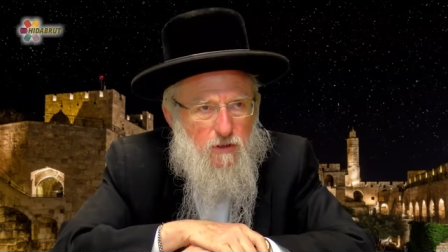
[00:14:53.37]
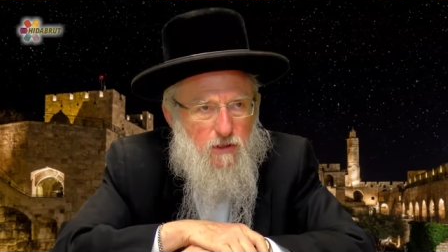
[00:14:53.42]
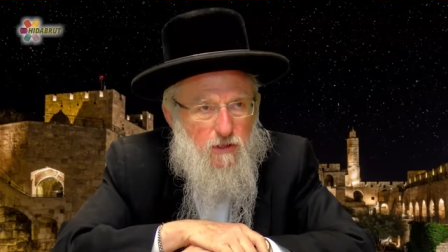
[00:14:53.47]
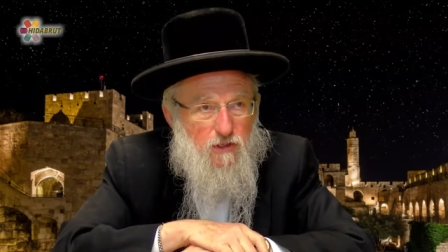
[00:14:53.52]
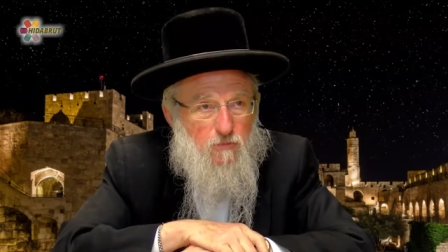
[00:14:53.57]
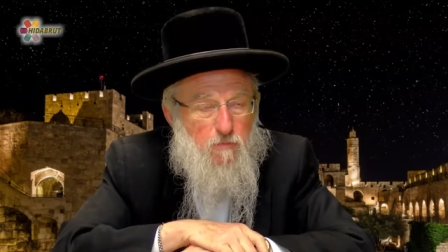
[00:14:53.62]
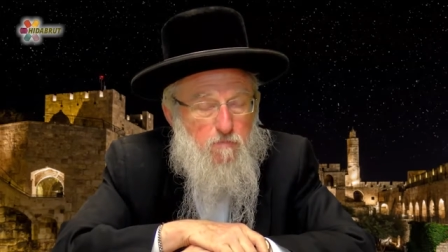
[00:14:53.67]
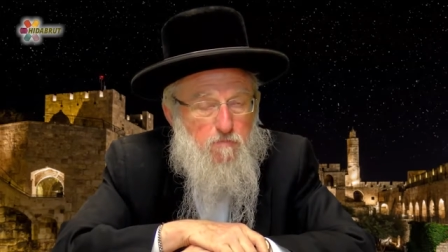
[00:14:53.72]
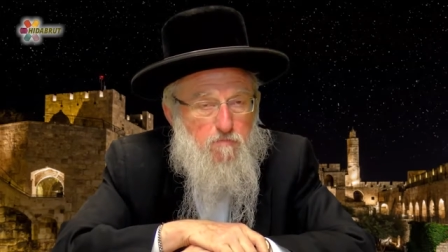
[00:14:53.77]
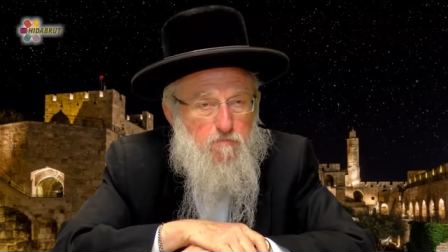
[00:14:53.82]

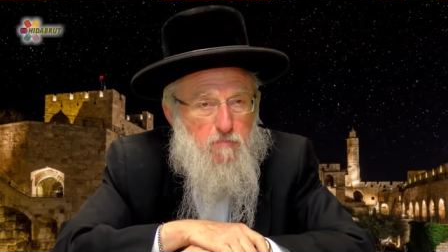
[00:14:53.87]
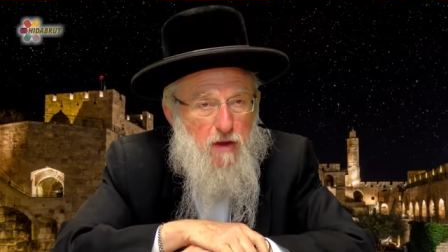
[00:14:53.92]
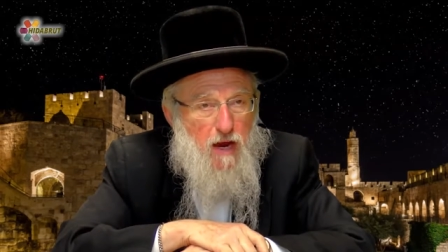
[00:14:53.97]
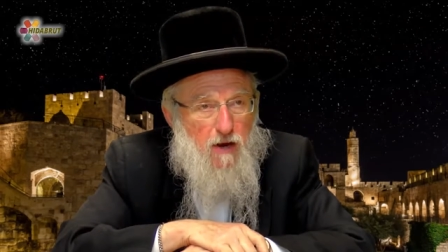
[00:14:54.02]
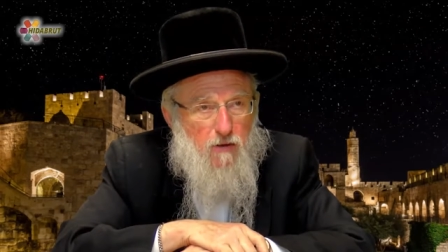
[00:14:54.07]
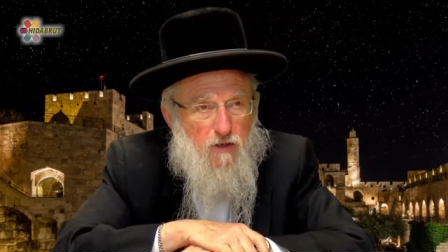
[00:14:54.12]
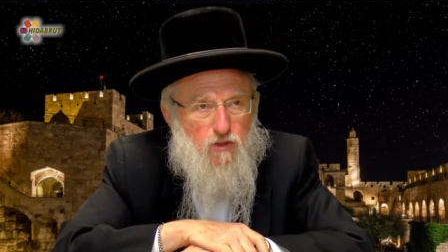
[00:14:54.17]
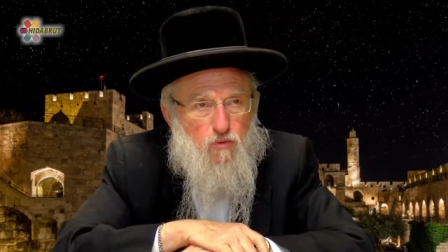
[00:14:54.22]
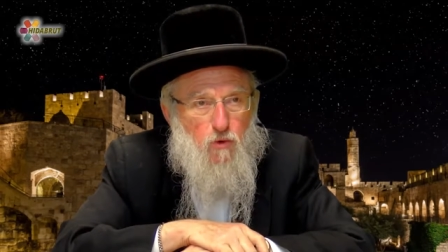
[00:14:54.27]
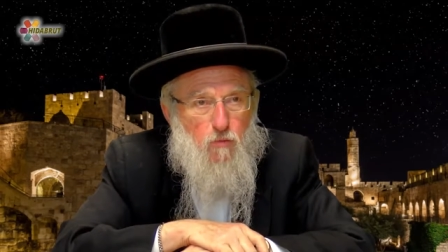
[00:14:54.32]
his
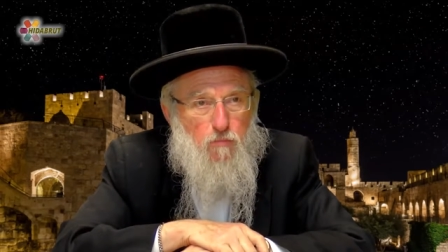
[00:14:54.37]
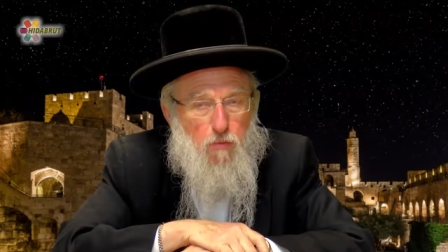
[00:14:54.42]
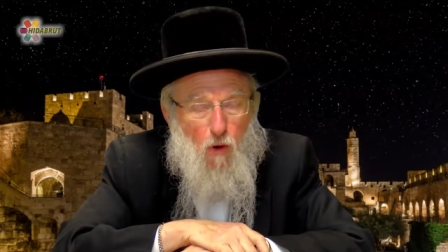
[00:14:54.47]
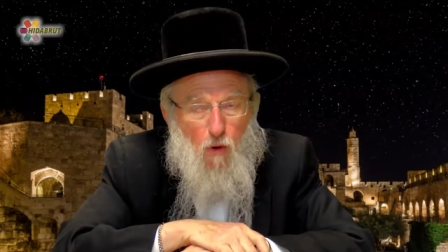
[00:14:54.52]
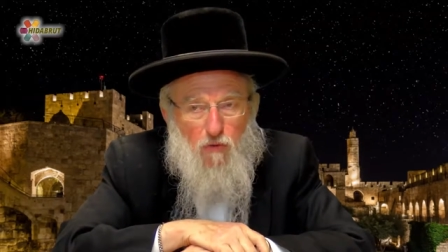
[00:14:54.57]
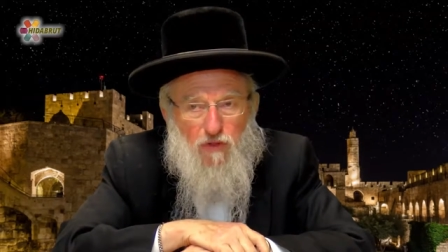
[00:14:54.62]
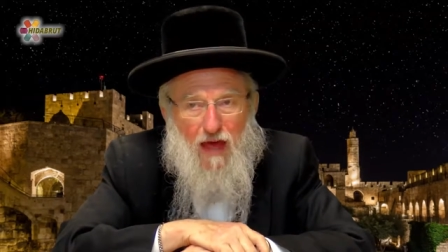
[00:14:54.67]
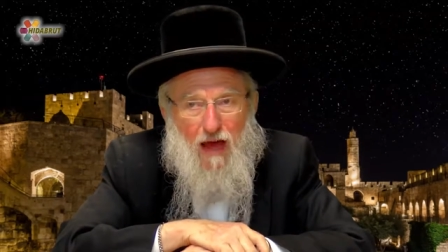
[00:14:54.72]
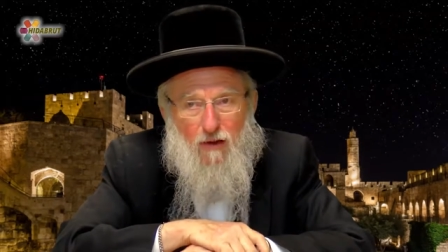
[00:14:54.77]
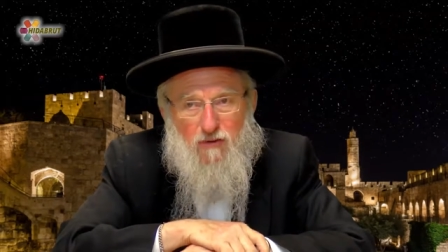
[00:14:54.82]
parents were
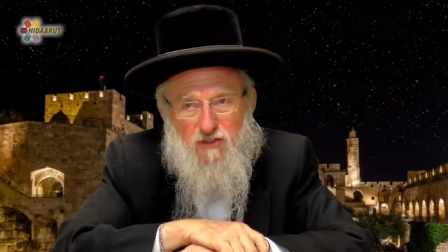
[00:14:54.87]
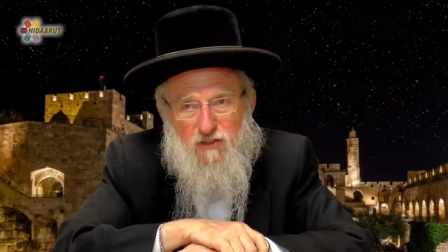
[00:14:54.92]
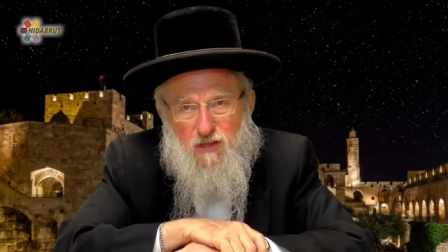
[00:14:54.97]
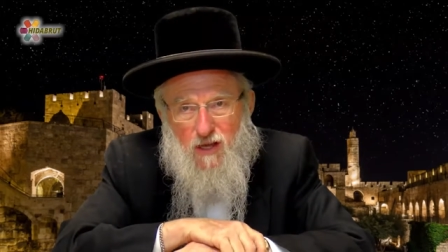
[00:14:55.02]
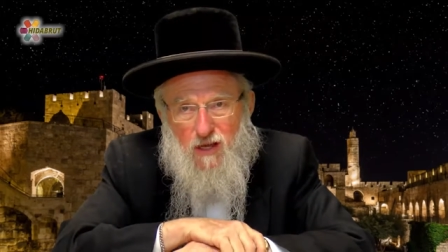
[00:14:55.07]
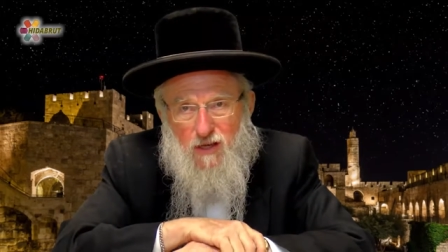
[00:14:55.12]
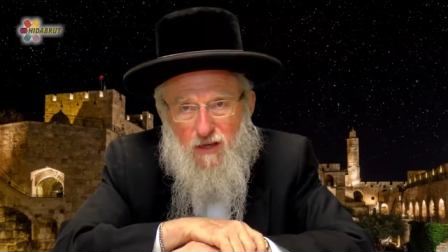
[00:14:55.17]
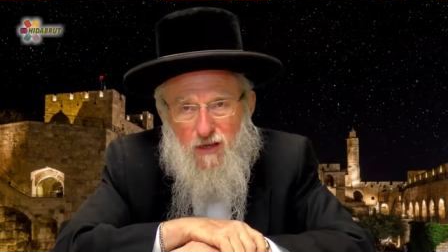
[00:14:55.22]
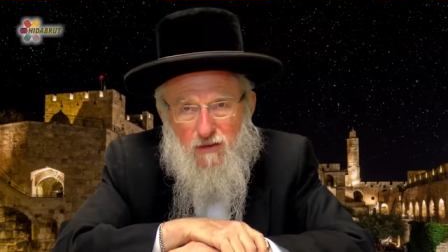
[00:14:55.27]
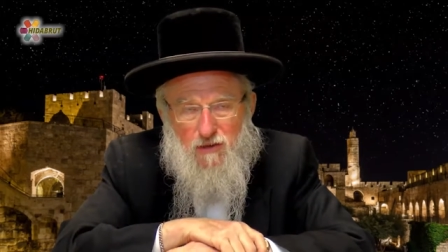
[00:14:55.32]
both
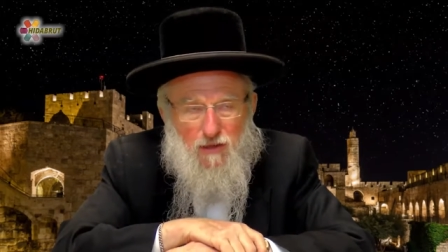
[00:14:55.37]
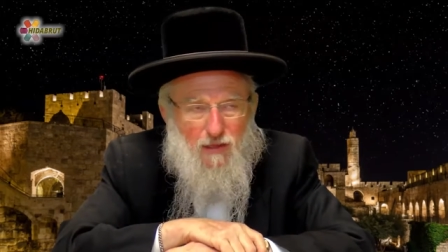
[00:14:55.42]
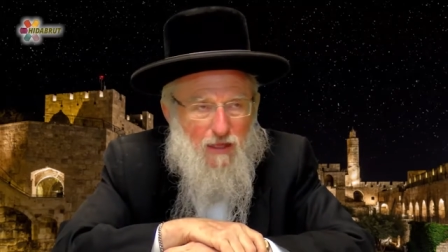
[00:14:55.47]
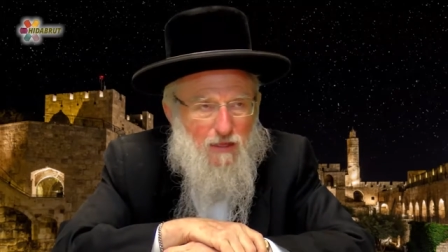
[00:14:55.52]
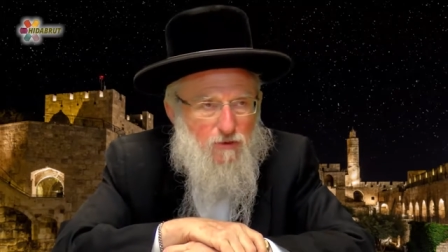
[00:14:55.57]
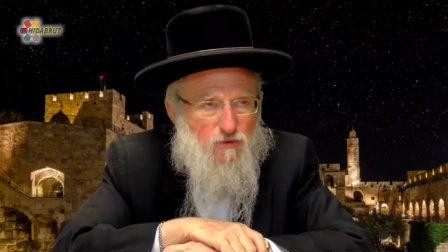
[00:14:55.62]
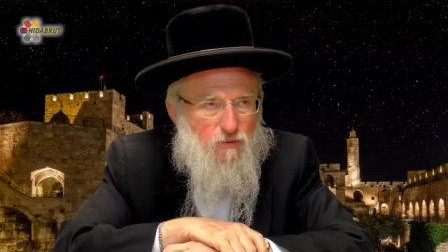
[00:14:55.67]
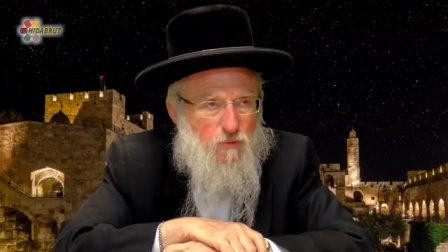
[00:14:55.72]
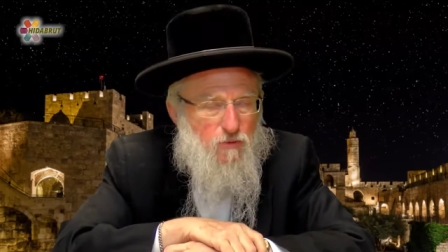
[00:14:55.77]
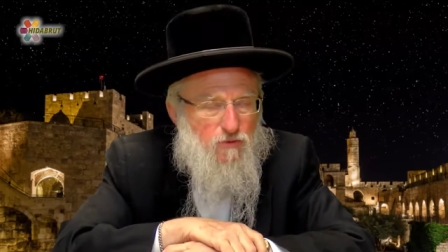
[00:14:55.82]
outstanding
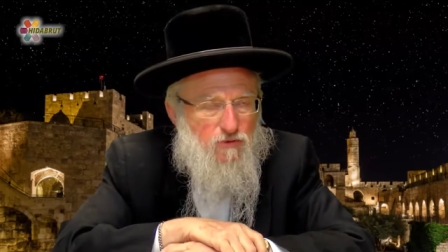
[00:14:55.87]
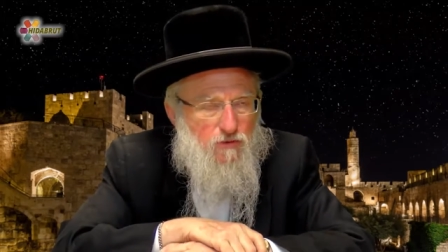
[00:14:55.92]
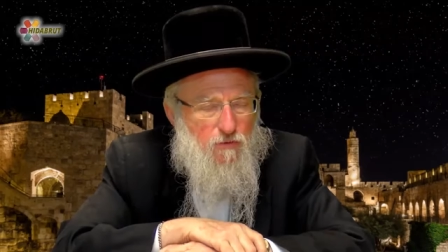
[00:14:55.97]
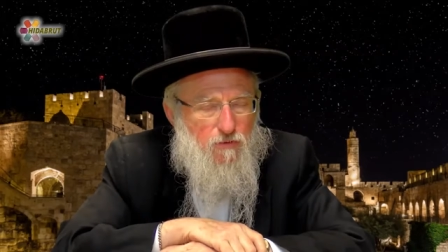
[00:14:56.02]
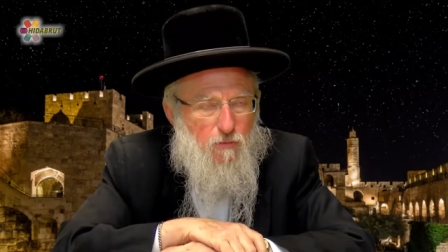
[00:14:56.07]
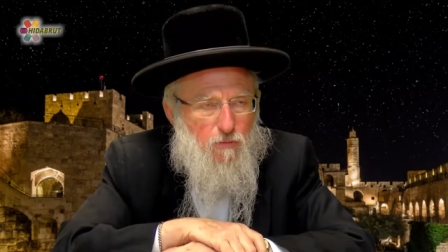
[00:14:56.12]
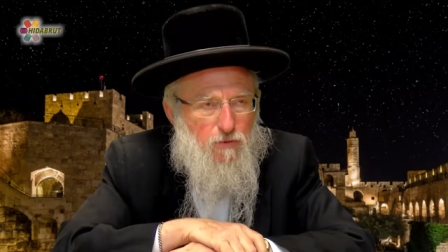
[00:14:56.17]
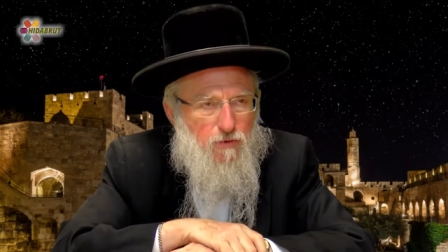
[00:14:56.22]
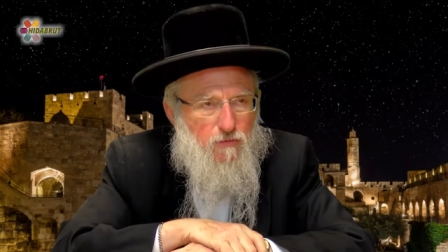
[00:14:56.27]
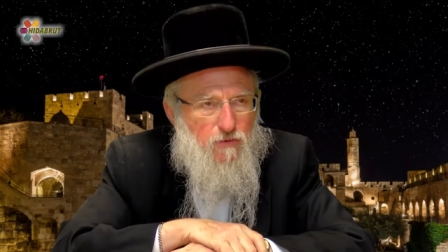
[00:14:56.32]
intellectuals
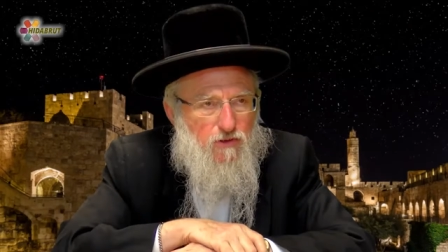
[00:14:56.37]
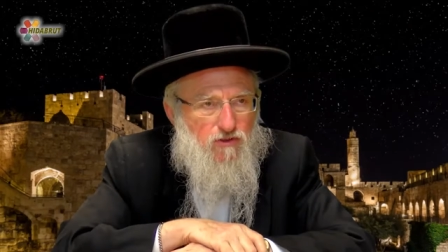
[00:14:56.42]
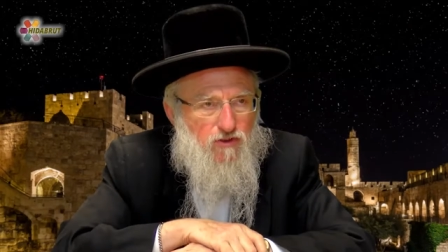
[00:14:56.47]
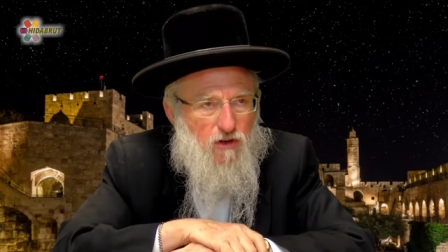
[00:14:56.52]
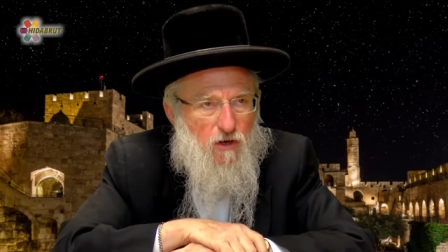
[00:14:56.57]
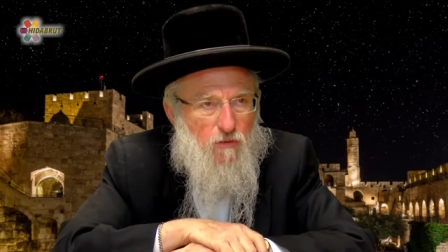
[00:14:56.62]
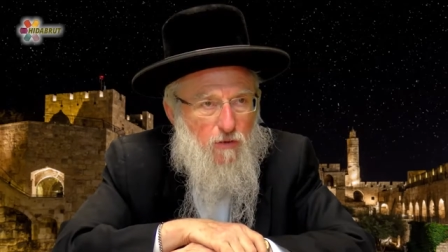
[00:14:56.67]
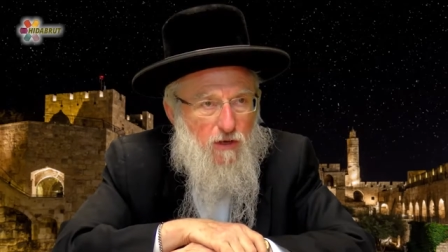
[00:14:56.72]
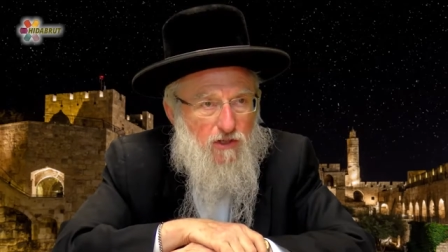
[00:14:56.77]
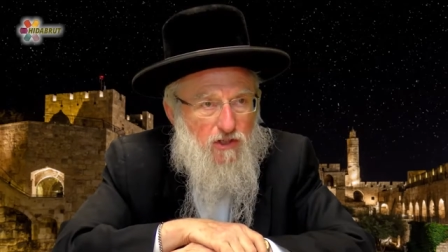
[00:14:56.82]
of the previous
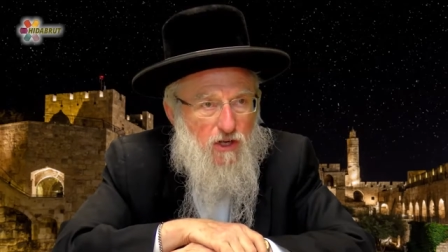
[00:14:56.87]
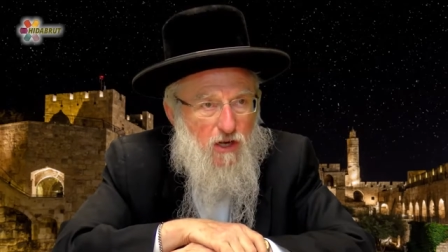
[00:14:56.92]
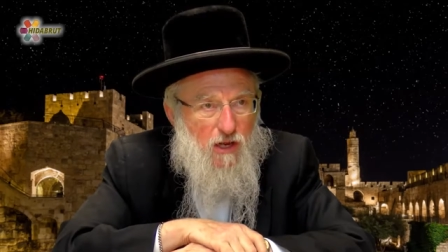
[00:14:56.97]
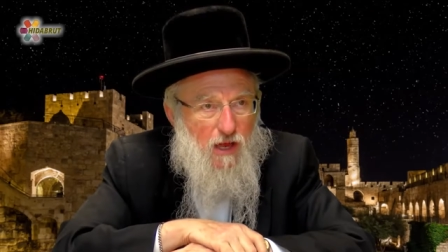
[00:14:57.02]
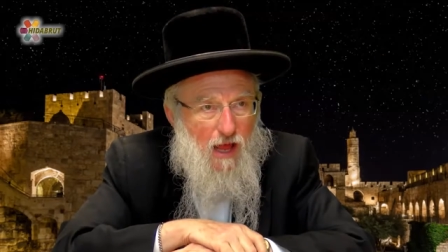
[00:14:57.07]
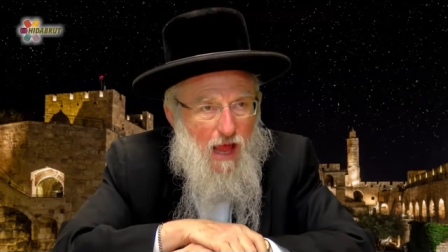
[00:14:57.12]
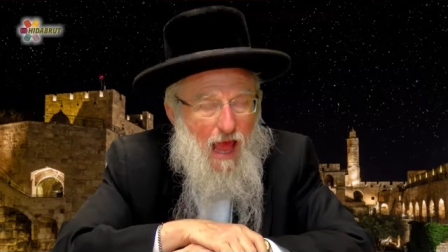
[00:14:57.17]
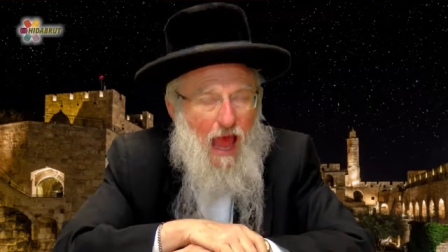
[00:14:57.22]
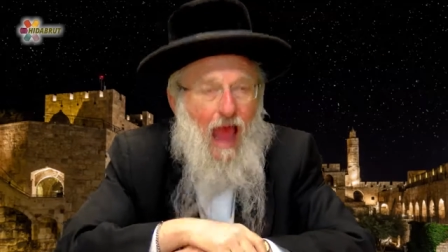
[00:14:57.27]
generation,